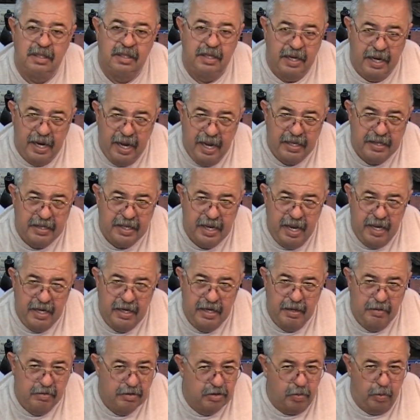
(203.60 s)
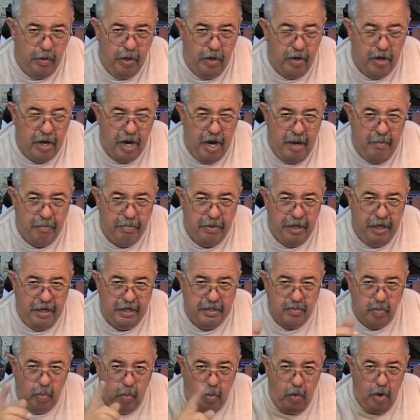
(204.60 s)
You got that? It was real
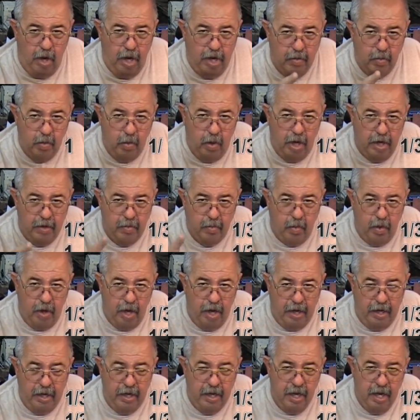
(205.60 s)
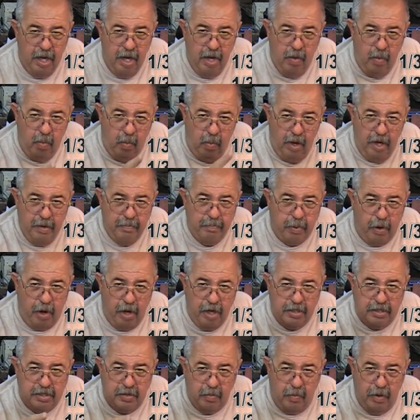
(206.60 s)
complex. One, one, one. One
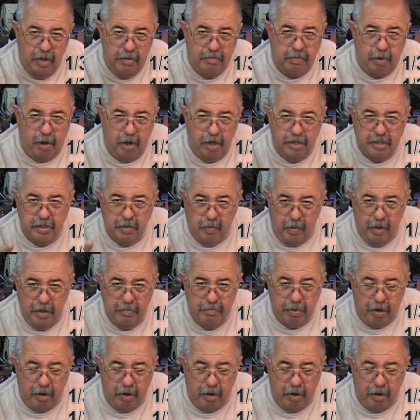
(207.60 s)
part to one part to one